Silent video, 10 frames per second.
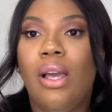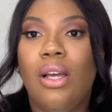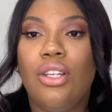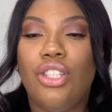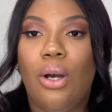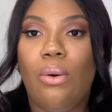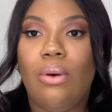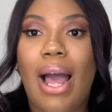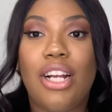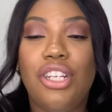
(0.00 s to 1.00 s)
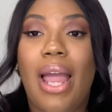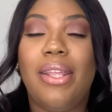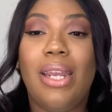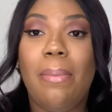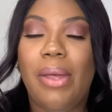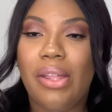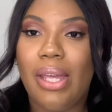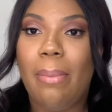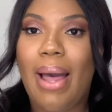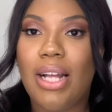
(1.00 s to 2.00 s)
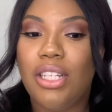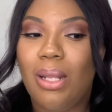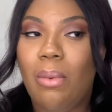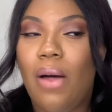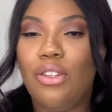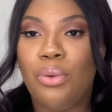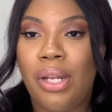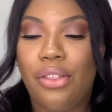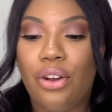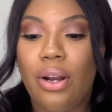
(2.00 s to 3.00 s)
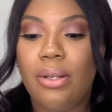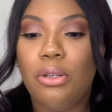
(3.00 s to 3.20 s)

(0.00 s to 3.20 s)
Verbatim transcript: So actually I ended up mailing it back to them on the 23rd.